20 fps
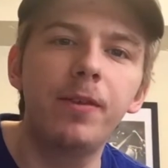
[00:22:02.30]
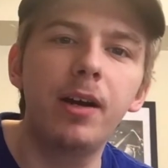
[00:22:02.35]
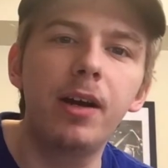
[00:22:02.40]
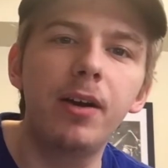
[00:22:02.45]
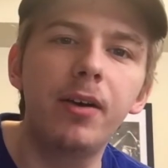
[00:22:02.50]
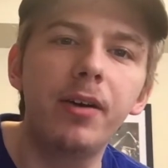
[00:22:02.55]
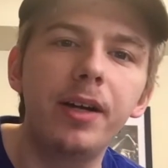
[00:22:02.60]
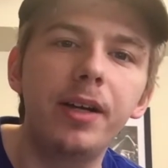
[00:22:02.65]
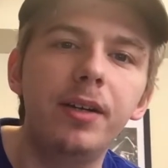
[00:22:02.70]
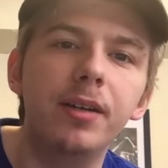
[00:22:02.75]

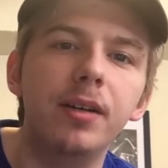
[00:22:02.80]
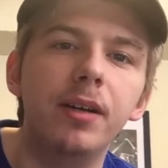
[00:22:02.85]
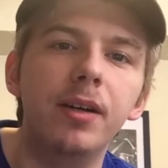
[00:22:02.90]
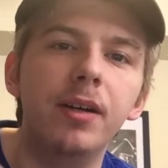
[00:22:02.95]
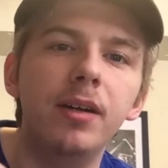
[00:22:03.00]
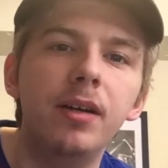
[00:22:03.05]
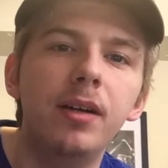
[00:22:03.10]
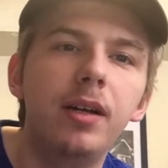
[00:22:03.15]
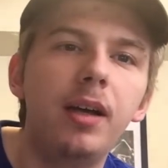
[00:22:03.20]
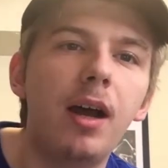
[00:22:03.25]
Very
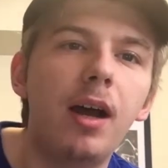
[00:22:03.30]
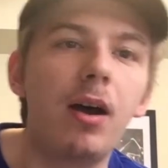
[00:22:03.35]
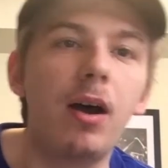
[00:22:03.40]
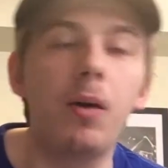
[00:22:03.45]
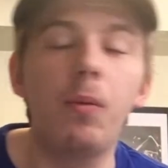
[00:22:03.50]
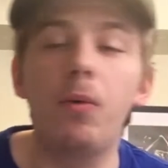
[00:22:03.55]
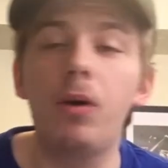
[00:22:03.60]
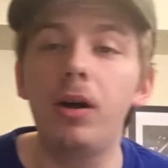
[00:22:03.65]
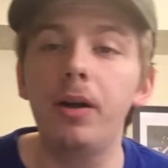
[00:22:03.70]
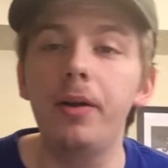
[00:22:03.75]
good.
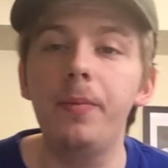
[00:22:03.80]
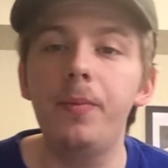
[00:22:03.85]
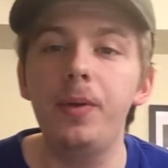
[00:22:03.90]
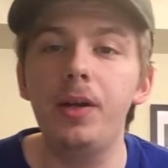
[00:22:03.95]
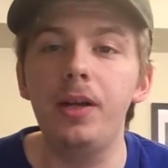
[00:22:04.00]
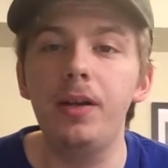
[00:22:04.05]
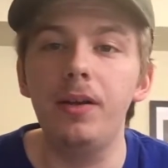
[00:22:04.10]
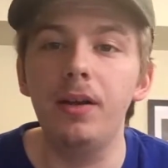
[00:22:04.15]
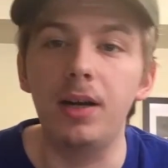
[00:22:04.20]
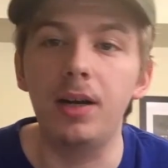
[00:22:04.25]
Now, I want to
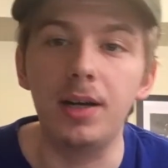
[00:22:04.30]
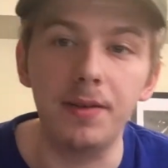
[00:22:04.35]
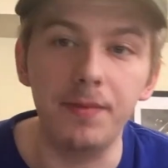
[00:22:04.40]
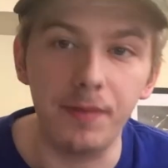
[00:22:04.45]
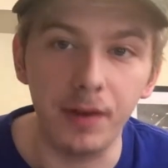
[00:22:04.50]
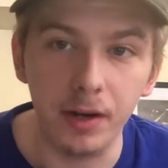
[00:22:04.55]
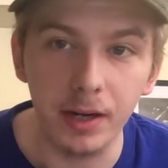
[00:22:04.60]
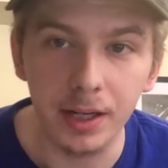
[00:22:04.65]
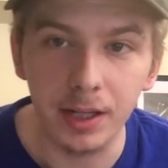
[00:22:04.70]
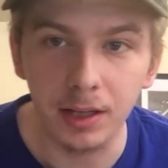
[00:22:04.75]
be
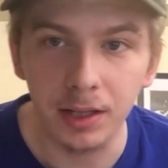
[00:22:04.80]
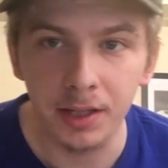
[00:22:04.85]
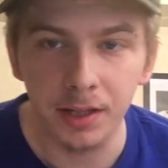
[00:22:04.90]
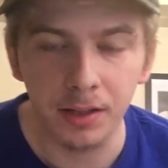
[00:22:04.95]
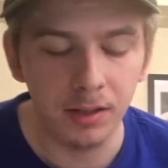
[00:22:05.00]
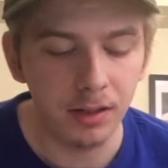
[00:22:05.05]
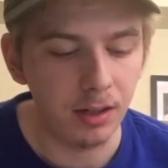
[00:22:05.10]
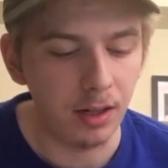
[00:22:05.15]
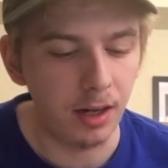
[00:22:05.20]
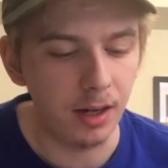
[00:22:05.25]
very
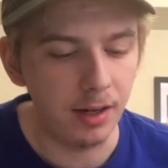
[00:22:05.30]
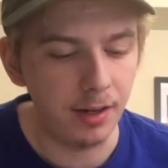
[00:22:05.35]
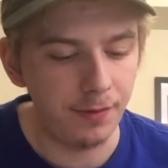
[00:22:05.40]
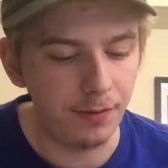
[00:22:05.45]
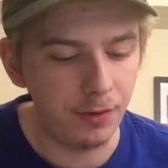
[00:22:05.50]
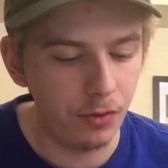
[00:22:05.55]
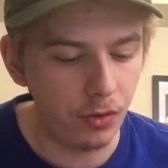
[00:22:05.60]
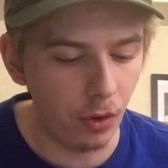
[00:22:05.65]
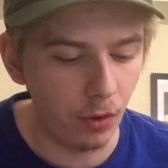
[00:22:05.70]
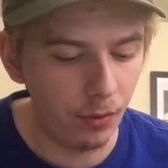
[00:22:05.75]
clear.
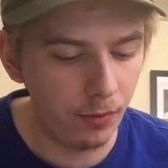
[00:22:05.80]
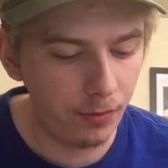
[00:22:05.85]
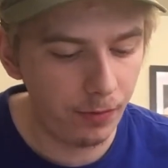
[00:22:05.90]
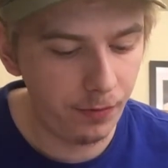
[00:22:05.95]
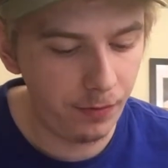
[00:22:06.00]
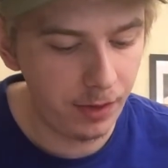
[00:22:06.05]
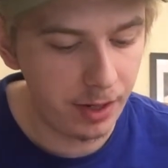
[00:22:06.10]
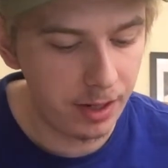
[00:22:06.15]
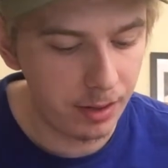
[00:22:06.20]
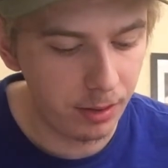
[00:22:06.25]
If you
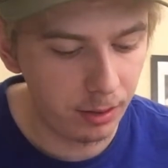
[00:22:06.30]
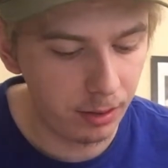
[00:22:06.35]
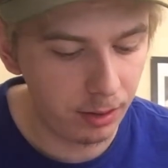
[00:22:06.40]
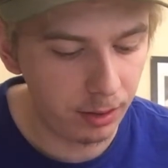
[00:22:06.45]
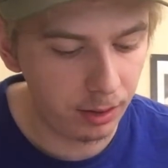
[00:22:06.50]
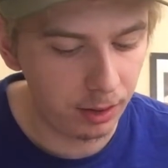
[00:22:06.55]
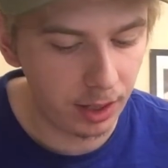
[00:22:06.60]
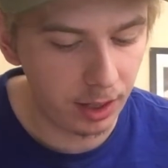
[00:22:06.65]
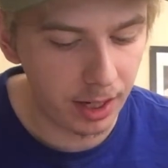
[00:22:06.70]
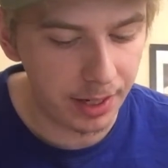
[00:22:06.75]
don't
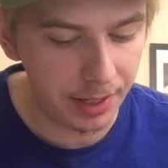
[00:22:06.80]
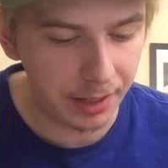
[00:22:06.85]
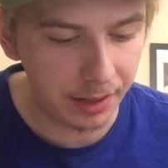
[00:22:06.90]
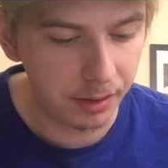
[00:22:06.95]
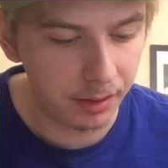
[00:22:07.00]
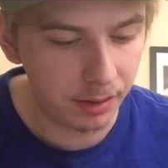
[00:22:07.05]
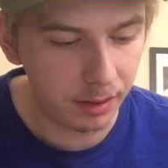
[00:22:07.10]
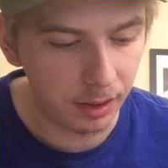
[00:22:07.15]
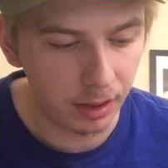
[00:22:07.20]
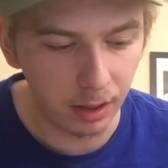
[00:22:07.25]
feel
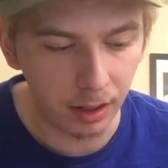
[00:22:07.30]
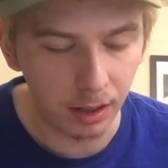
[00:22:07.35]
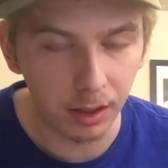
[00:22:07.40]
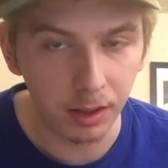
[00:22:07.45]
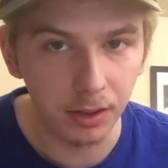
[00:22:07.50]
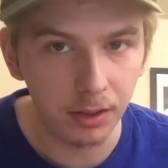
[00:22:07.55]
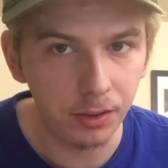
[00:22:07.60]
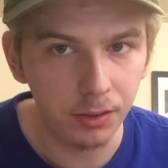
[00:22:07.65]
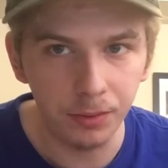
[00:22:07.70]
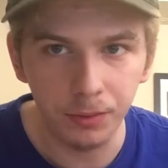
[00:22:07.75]
like
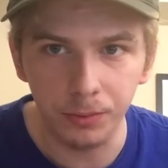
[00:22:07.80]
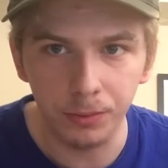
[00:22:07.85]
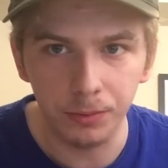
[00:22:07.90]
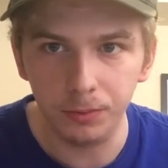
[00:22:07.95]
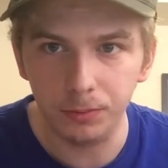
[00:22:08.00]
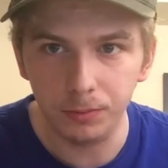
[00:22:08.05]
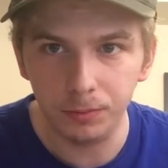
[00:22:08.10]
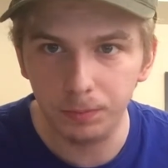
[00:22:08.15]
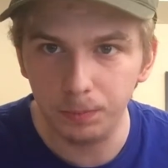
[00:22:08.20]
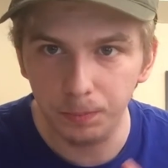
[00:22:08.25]

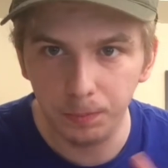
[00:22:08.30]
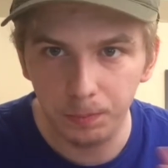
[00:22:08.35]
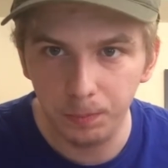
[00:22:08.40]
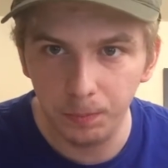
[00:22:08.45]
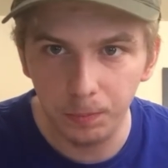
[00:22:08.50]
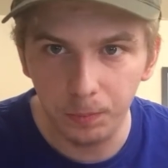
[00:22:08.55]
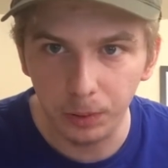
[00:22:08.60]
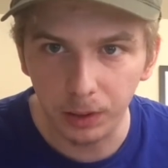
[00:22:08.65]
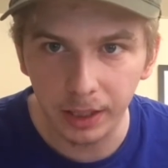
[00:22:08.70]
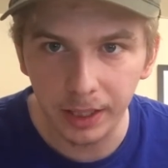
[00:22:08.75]
you
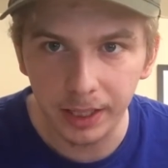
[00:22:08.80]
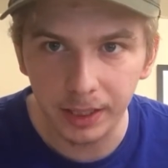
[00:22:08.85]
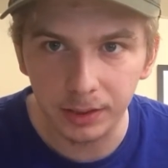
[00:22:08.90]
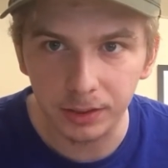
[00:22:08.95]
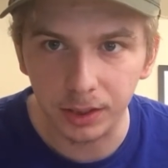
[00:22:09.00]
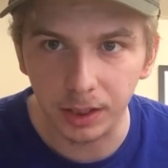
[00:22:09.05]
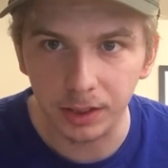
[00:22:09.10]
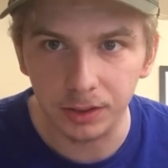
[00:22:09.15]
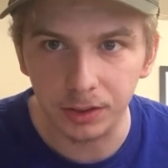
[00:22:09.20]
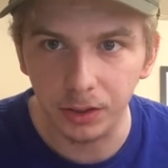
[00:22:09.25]

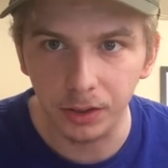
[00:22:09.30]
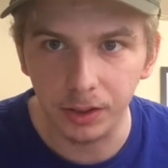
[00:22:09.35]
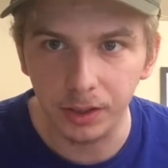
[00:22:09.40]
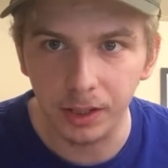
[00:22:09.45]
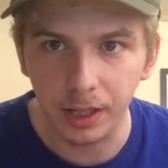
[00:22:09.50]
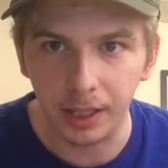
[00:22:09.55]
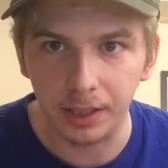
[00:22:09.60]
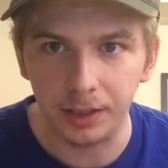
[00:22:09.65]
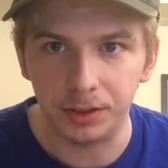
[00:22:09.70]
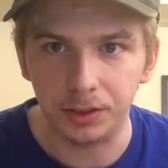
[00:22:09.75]
played as
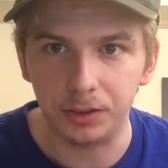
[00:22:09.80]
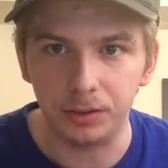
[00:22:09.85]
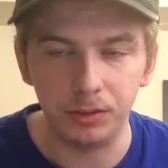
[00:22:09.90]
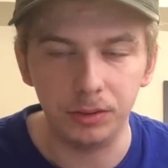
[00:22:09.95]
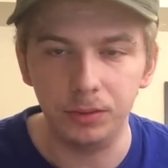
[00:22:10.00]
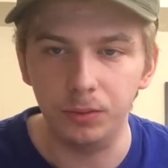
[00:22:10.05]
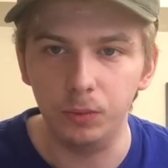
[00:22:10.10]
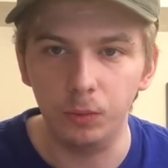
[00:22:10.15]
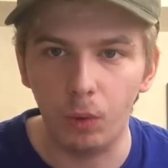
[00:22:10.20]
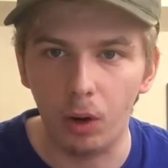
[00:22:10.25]
good as
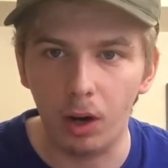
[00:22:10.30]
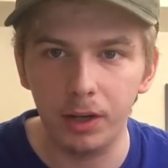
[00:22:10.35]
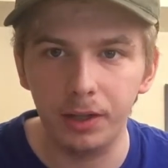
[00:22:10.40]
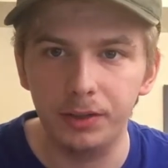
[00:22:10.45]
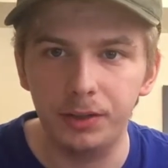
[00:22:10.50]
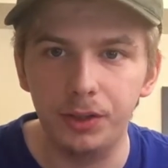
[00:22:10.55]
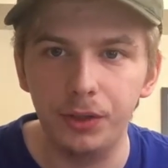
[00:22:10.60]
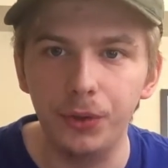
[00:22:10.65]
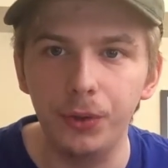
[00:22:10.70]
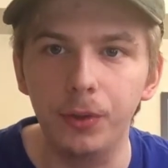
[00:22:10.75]
you
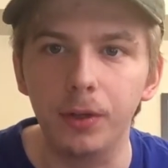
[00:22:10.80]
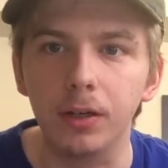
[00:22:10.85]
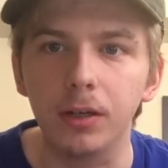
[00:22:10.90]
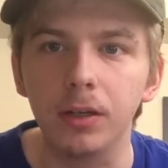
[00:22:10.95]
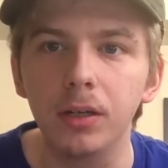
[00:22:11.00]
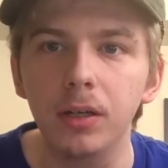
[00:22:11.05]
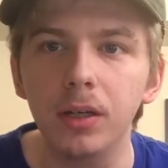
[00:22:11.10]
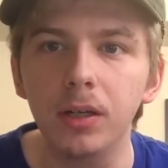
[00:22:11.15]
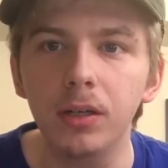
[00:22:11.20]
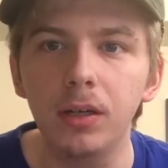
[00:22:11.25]
wanted to,
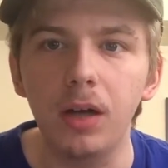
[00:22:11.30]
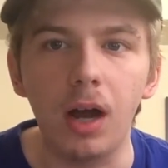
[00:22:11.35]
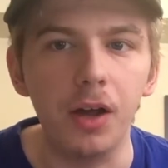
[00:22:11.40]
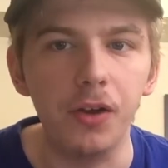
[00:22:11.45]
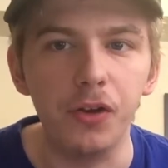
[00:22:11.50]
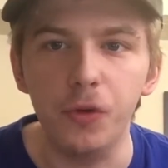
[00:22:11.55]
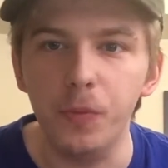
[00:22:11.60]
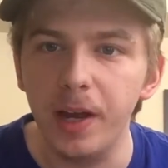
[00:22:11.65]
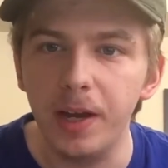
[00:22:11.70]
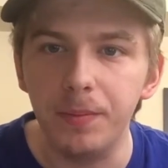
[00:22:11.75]
or
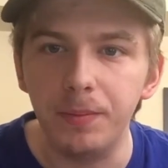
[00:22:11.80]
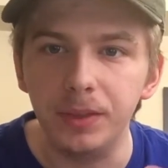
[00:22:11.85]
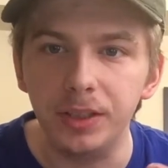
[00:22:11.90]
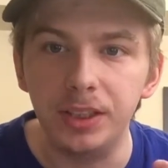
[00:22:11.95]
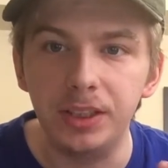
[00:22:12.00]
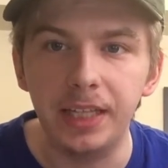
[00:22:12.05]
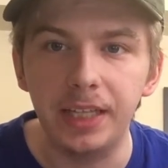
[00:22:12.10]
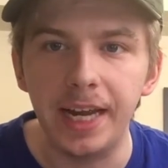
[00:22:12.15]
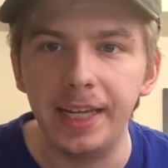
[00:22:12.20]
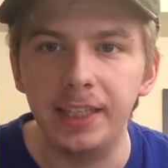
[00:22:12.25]
you made
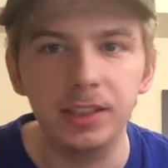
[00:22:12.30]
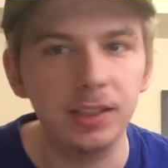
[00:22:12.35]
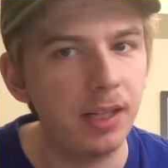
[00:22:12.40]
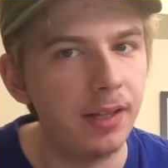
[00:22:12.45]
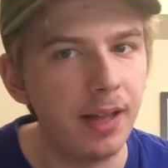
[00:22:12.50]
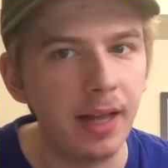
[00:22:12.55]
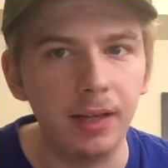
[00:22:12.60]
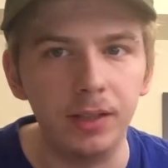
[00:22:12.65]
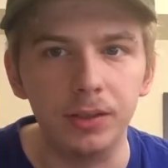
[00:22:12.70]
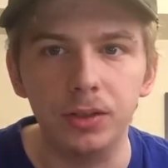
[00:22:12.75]

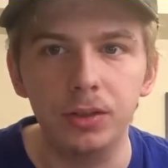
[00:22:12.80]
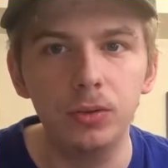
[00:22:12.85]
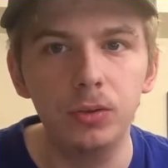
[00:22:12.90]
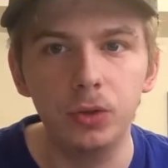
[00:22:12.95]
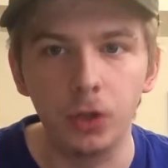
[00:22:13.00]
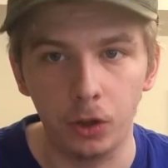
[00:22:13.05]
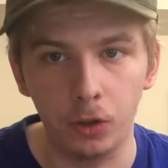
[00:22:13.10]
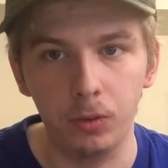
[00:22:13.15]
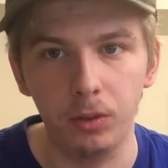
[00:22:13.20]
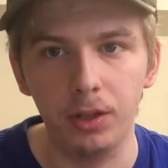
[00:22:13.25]
mistakes, that is
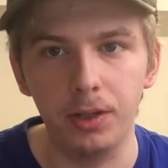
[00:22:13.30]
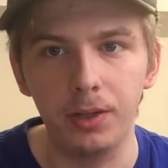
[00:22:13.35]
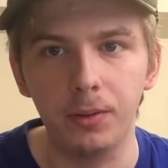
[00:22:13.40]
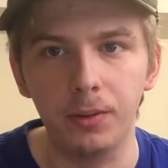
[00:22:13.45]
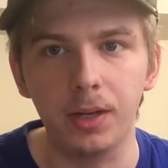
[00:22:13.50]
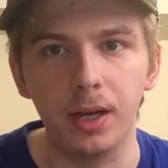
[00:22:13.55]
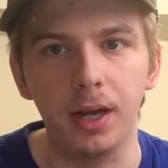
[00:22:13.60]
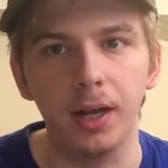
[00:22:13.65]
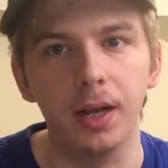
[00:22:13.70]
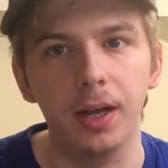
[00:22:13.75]
totally
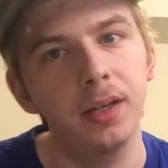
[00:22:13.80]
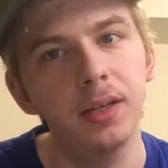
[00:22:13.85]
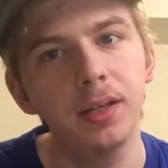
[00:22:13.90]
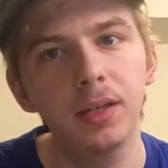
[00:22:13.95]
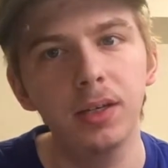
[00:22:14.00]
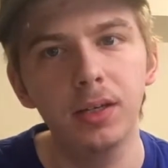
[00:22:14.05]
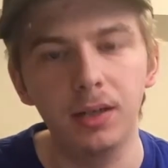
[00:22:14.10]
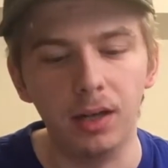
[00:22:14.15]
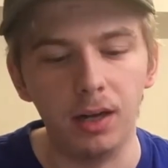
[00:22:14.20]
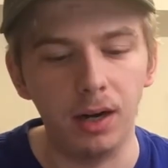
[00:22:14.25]
okay.
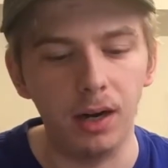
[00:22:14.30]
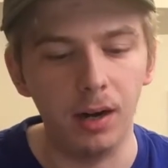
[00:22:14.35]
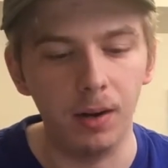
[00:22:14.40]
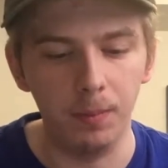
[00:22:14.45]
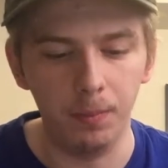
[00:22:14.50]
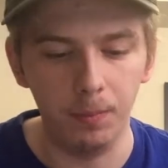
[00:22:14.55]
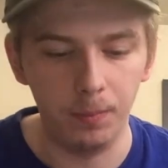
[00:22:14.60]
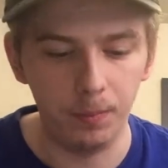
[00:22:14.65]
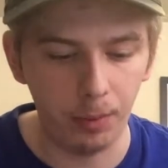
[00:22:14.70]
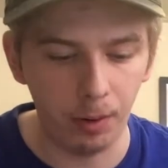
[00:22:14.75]

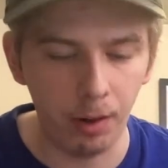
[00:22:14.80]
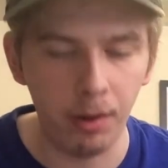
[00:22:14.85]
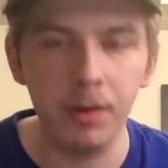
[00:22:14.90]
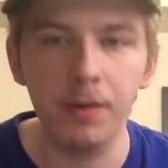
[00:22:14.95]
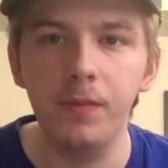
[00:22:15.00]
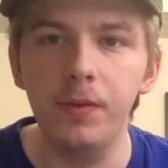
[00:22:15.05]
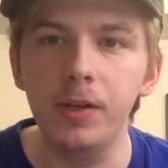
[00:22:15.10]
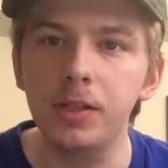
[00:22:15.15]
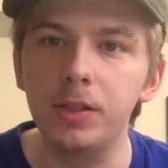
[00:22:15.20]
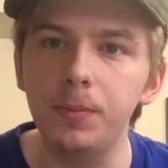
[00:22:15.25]

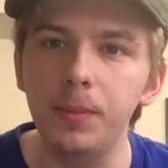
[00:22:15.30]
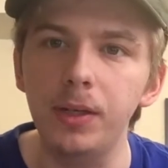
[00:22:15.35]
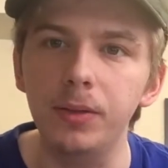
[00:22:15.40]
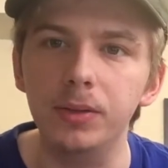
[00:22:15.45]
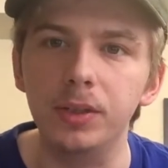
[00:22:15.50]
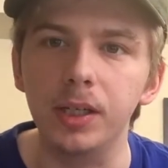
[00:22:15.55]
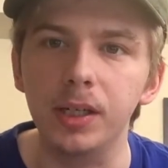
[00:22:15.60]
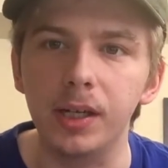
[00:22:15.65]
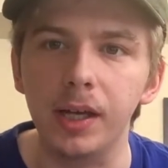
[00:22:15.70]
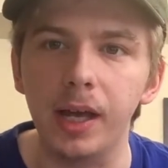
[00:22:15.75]
Part of this
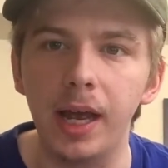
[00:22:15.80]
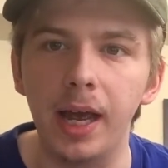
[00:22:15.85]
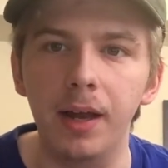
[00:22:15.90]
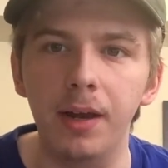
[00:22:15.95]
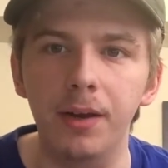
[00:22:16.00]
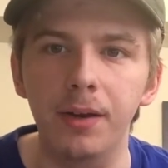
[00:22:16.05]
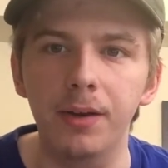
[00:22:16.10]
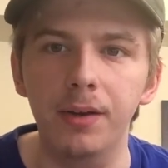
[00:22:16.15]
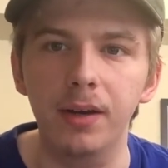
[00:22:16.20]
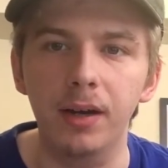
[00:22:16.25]
music
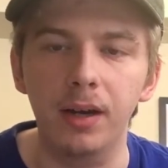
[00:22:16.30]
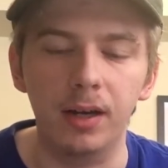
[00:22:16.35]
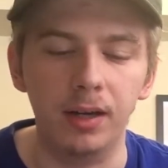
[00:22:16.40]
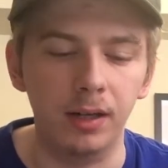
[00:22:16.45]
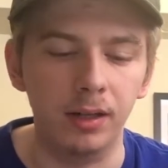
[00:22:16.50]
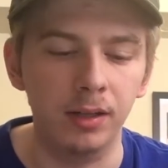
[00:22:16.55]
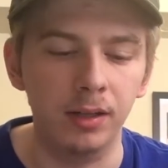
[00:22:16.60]
and